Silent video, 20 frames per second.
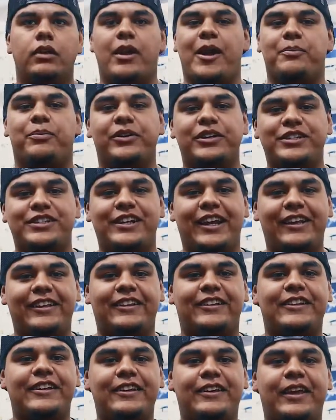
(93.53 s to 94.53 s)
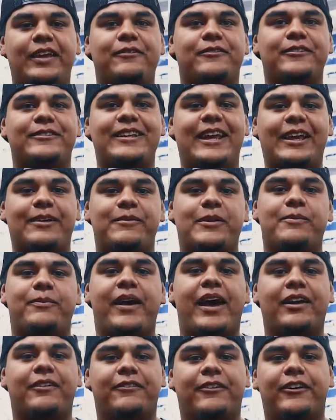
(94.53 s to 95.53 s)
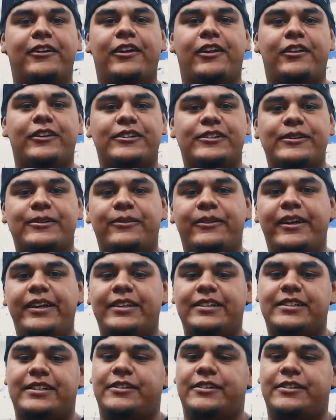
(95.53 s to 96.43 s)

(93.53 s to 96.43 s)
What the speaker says: I appreciate the Dean King for taking me back for another 2 weeks.